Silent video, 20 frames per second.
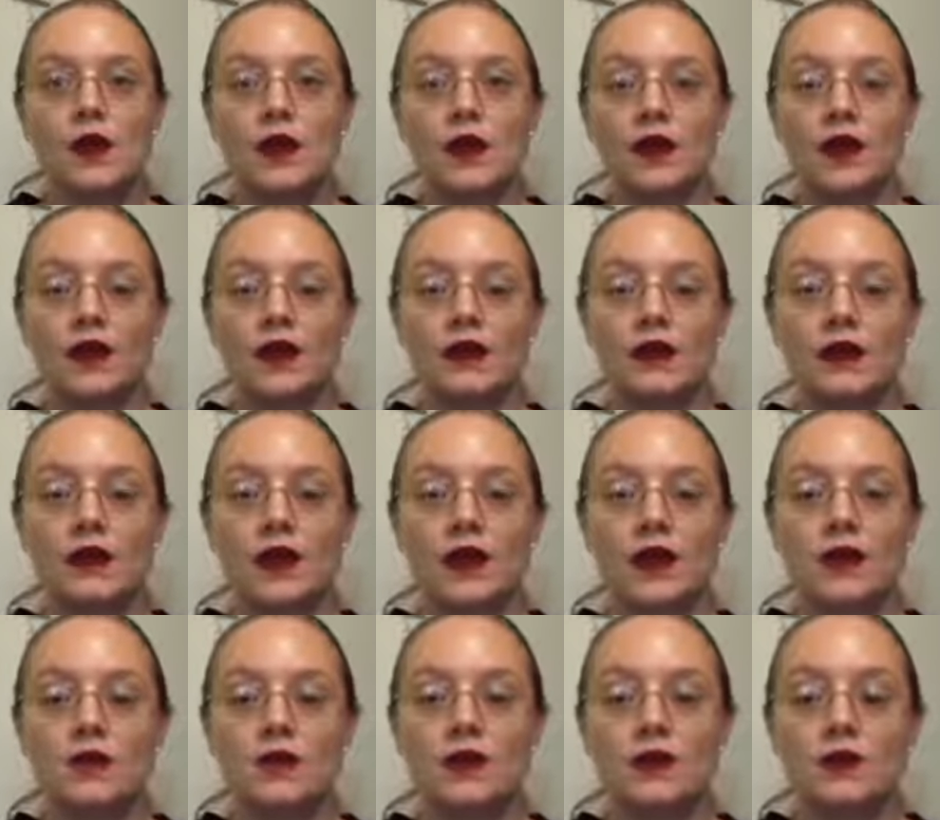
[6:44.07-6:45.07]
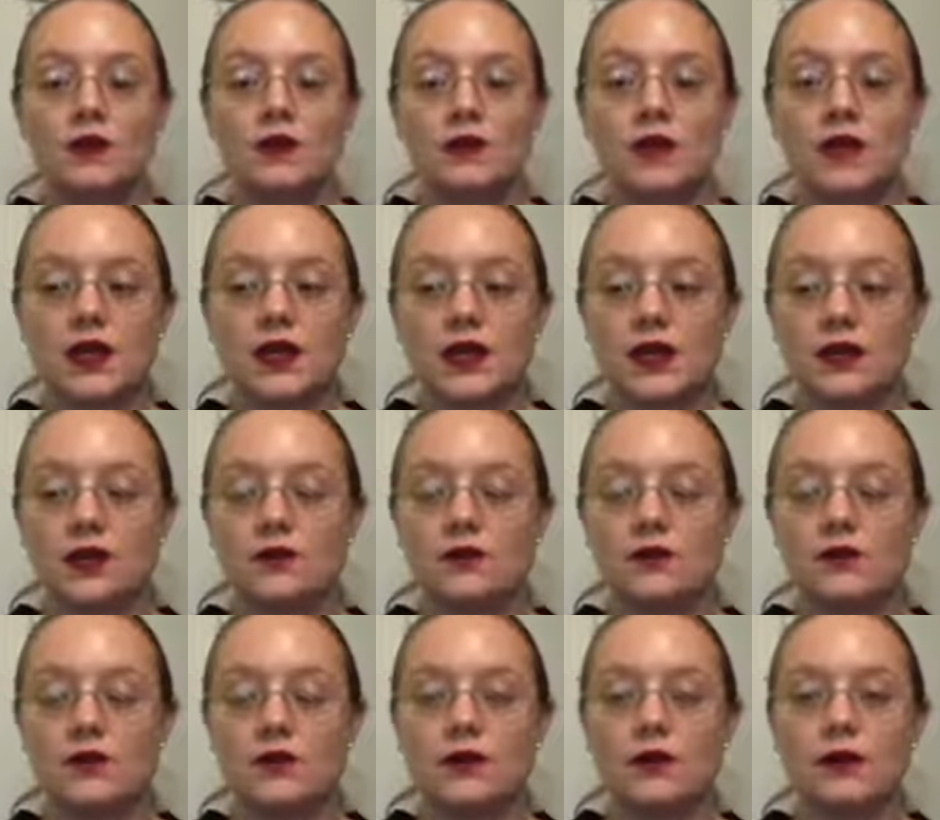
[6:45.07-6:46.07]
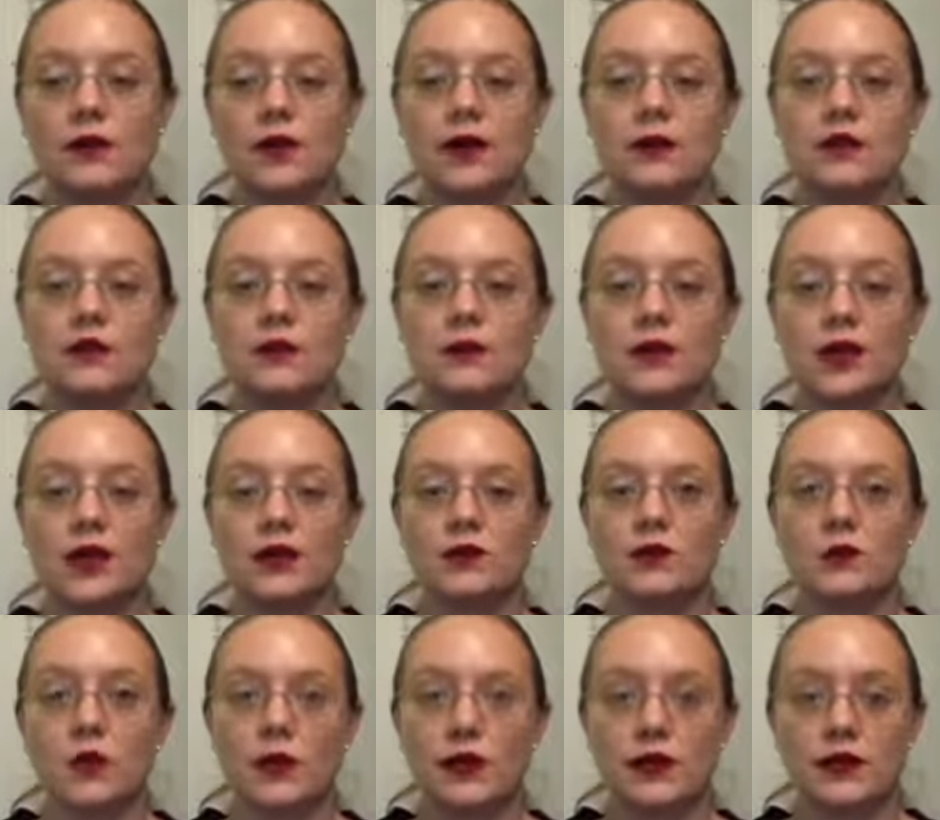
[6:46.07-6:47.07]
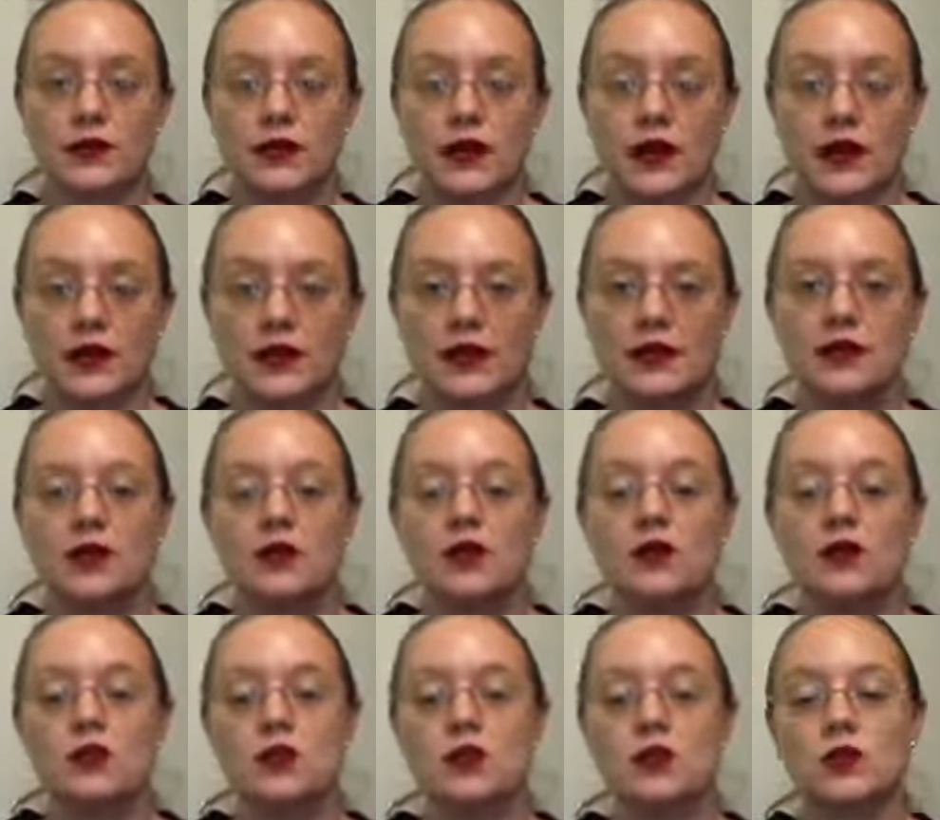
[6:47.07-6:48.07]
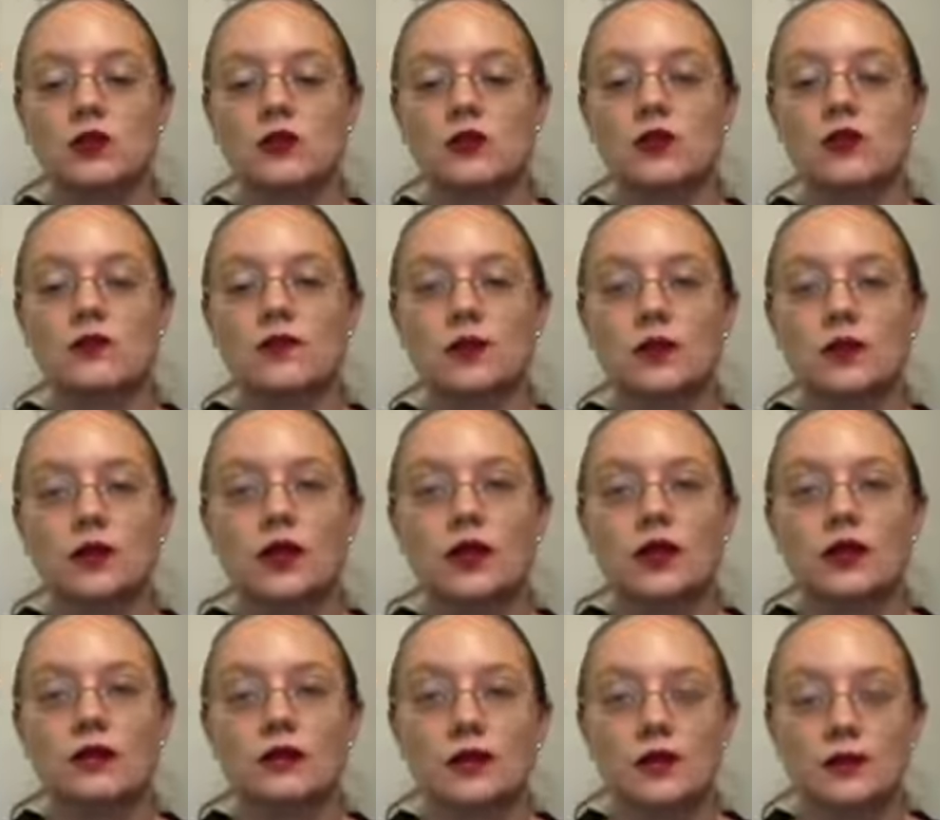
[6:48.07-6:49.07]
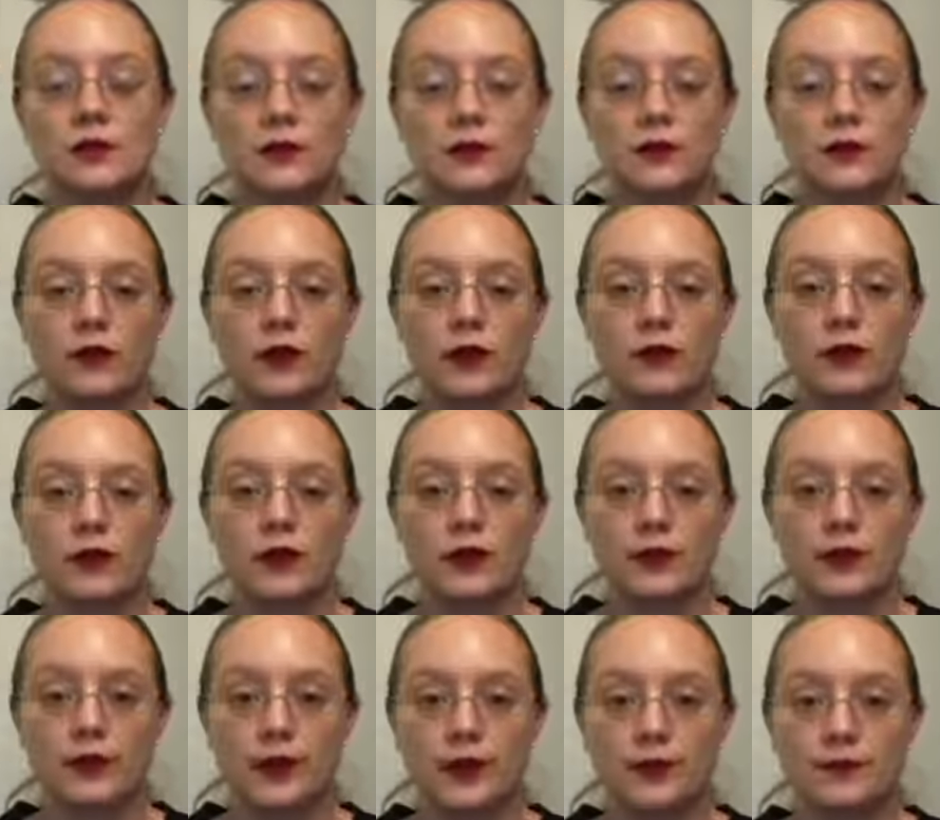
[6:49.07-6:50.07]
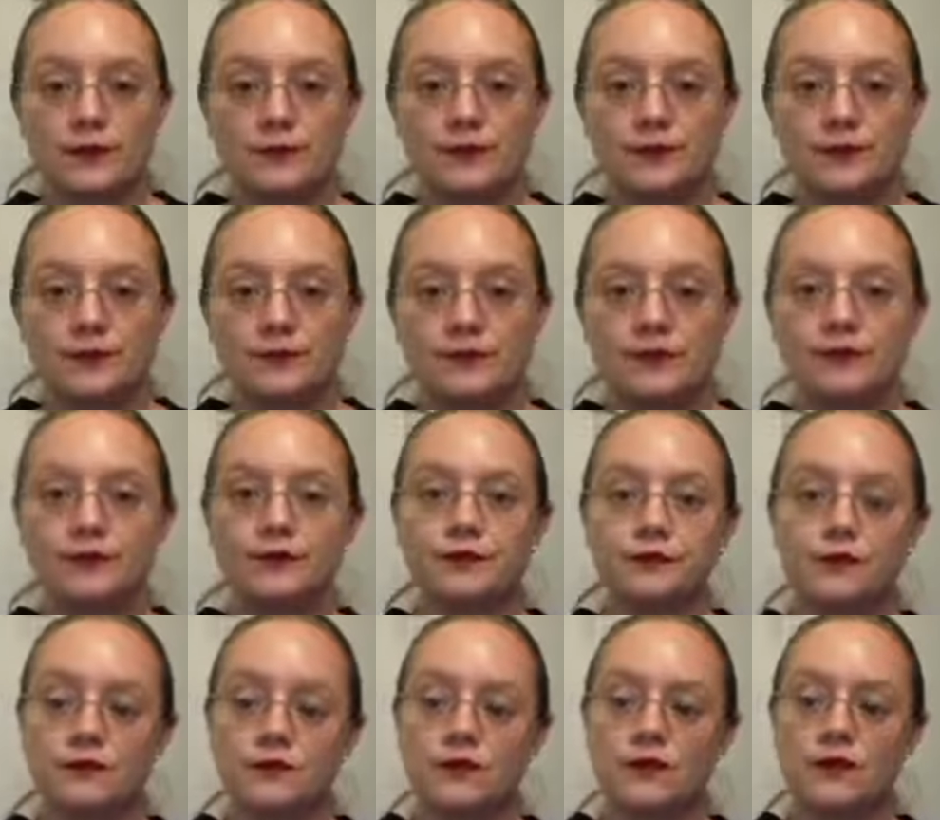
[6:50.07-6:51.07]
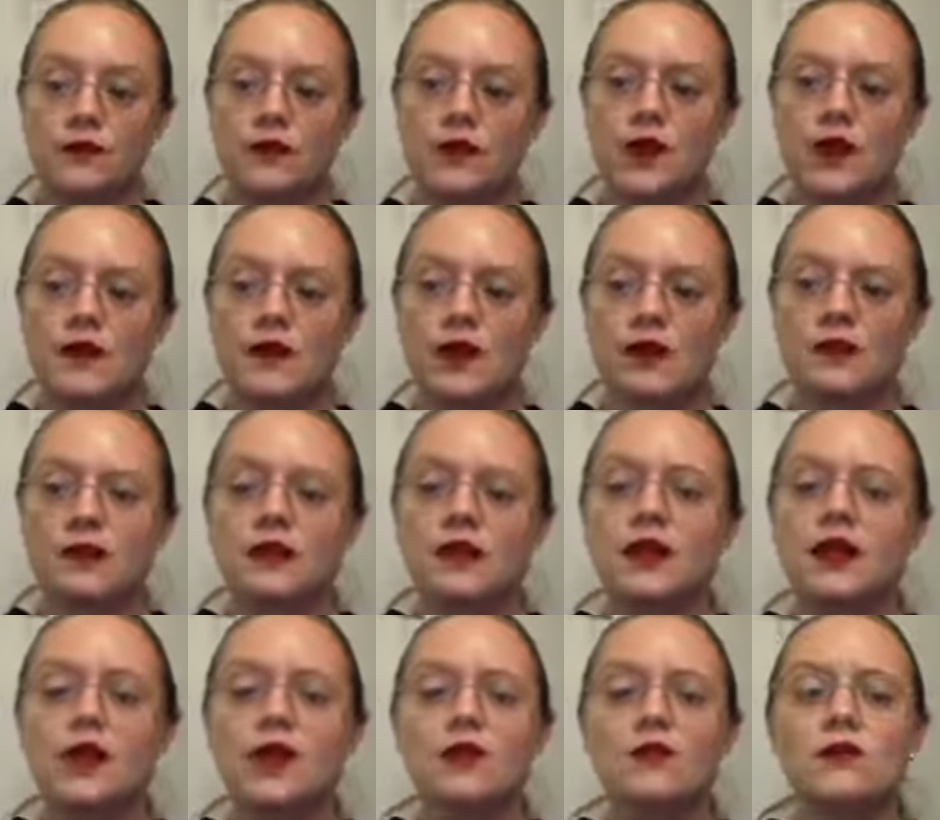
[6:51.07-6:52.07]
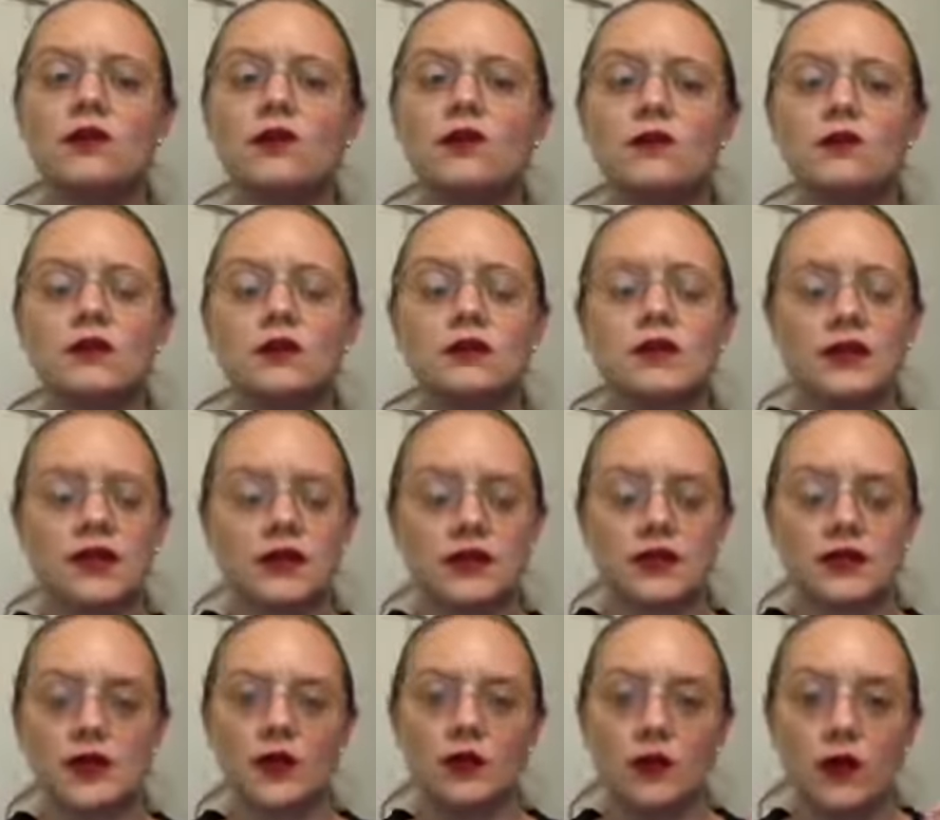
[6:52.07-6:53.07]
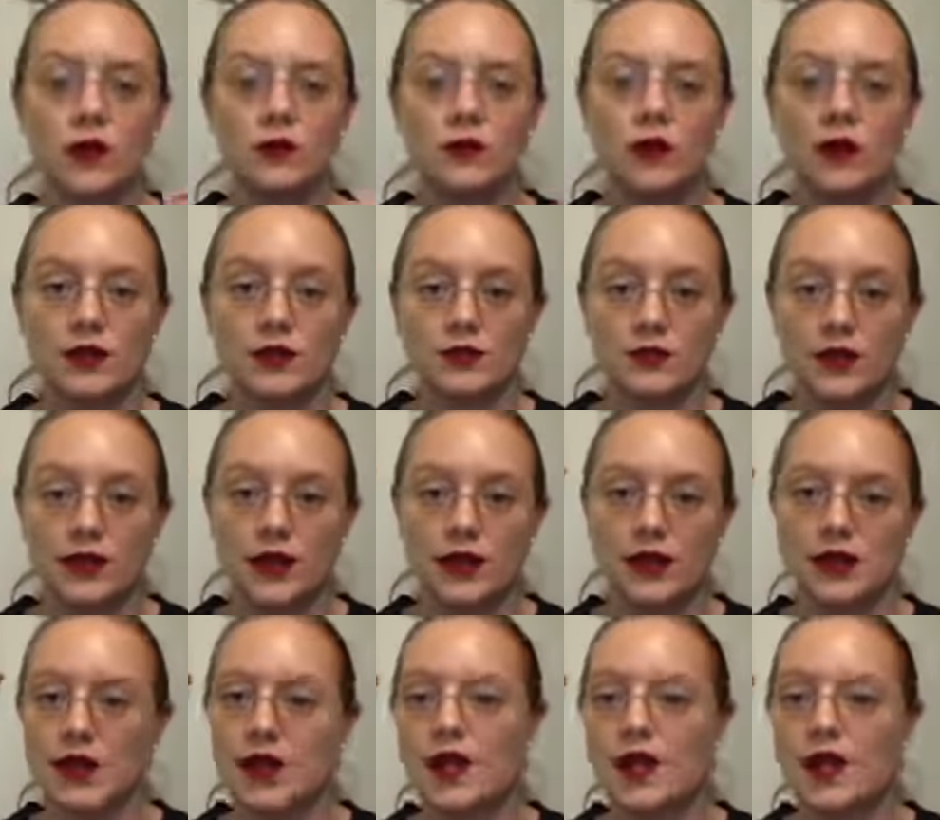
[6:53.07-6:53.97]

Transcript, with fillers: And Avon was saying that for the best bet with that, to exfoliate your lips before you put it on. And they were saying even if you just like take a wet wash rag